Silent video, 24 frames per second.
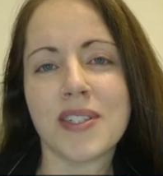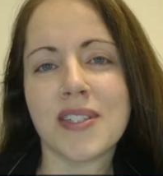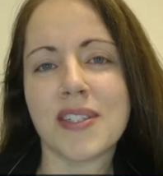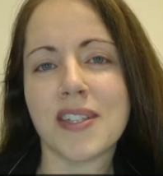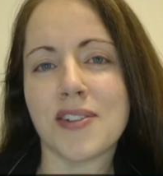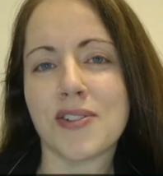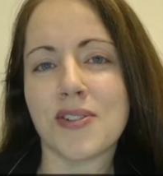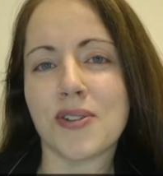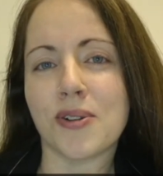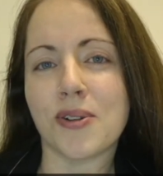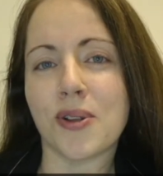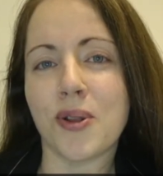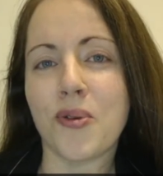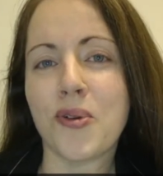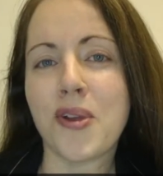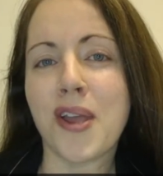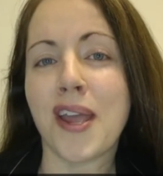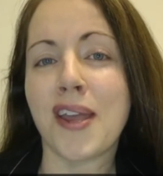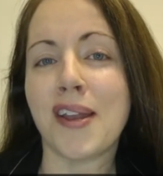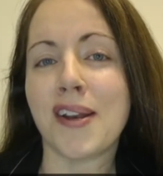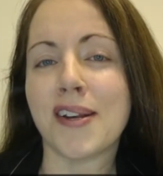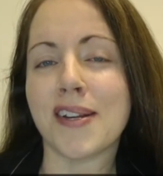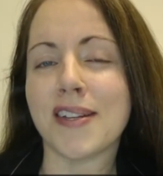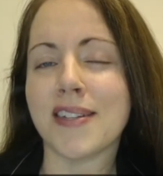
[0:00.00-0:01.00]
Centre
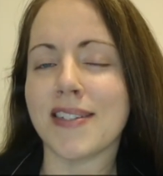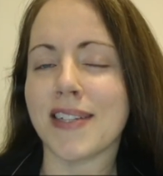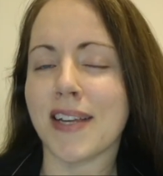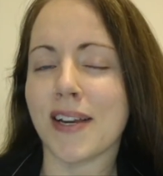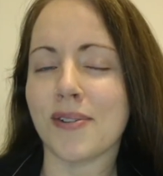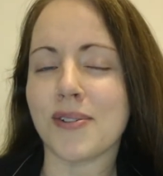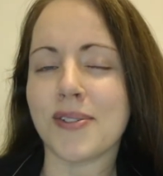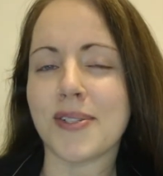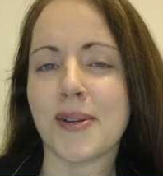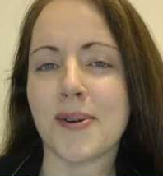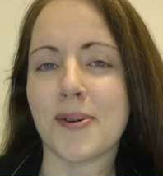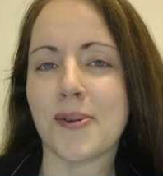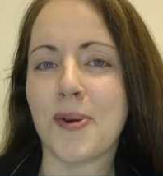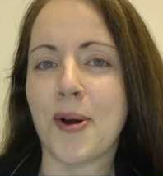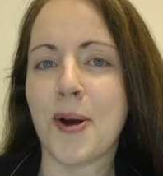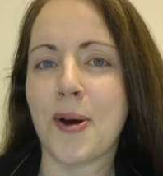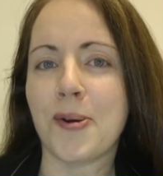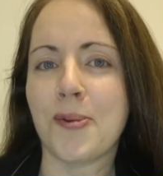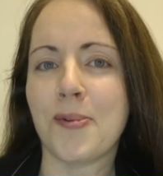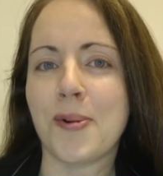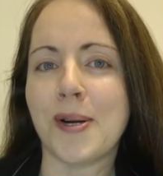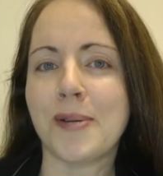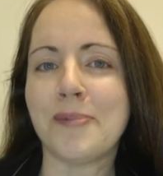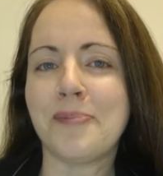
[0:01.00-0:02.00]
located in downtown
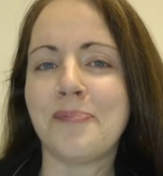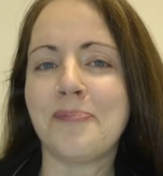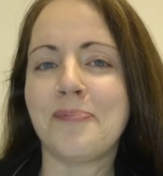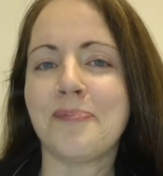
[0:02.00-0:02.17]
Ottawa.